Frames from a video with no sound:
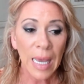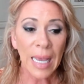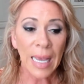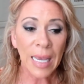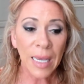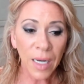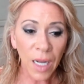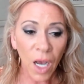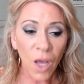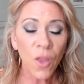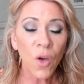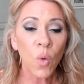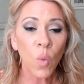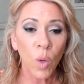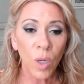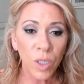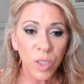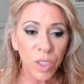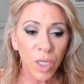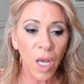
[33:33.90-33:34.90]
In other
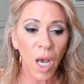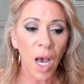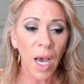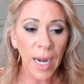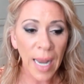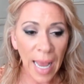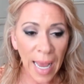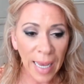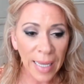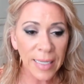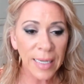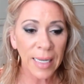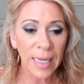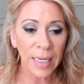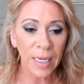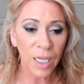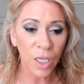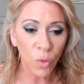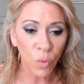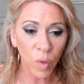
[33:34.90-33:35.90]
words, God had
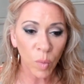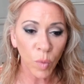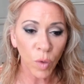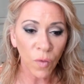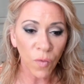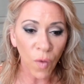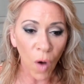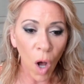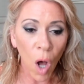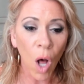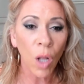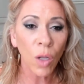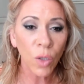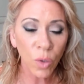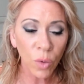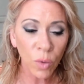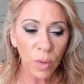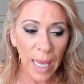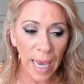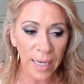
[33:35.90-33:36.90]
Gideon remove all
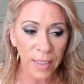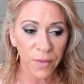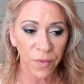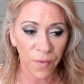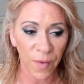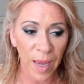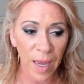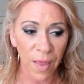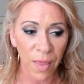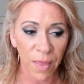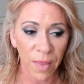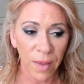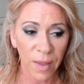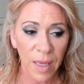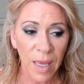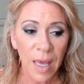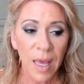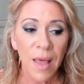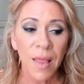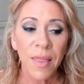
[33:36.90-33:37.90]
who lacked faith.
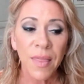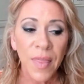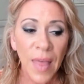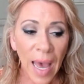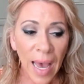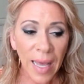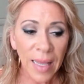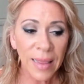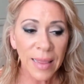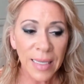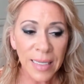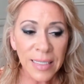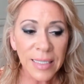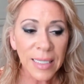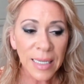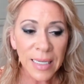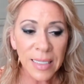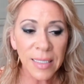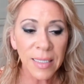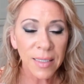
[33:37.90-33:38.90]
That this
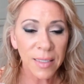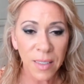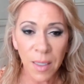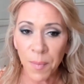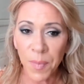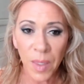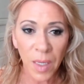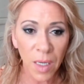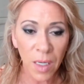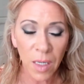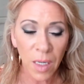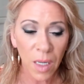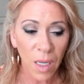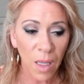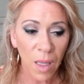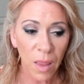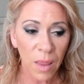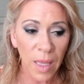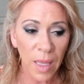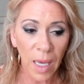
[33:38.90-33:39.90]
isn't something
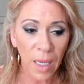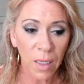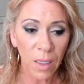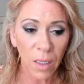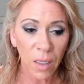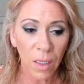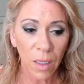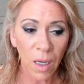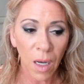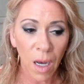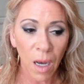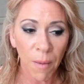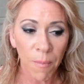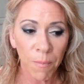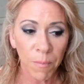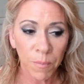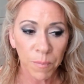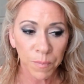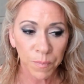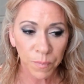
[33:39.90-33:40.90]
that
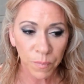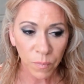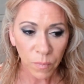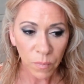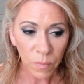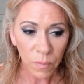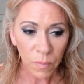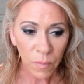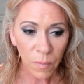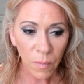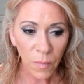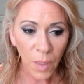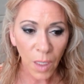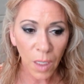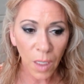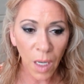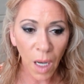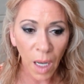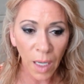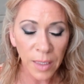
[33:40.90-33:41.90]

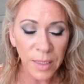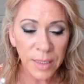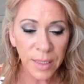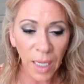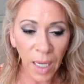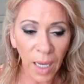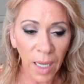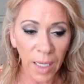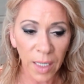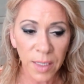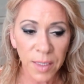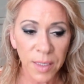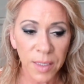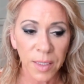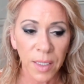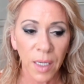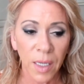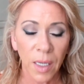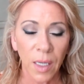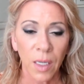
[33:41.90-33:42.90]
God
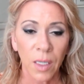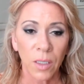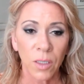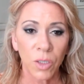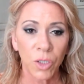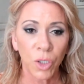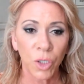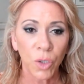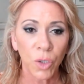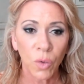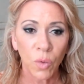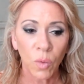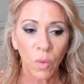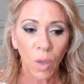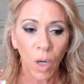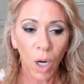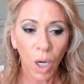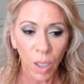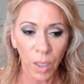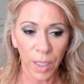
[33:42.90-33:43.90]
does to
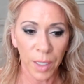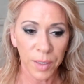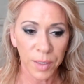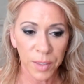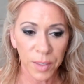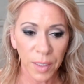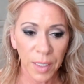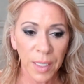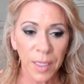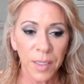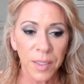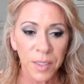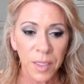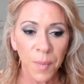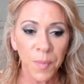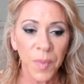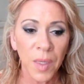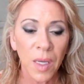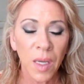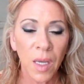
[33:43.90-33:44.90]
hurt us. It is
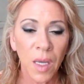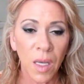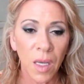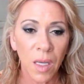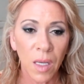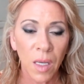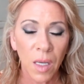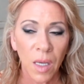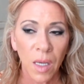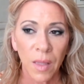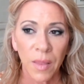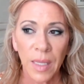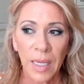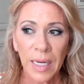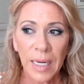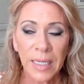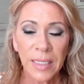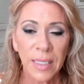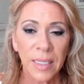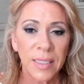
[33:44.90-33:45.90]
something that
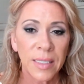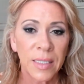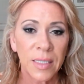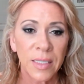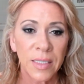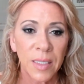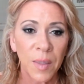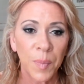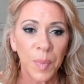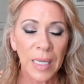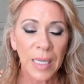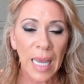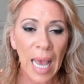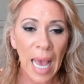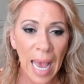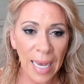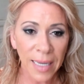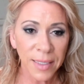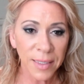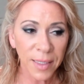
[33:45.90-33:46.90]
he doesn't simply
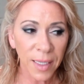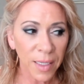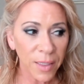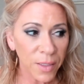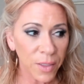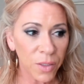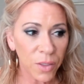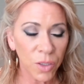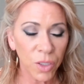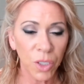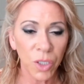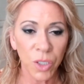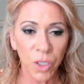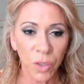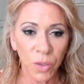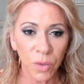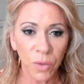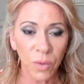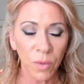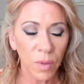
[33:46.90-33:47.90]
ask us to
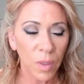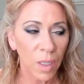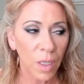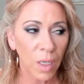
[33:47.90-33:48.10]
do.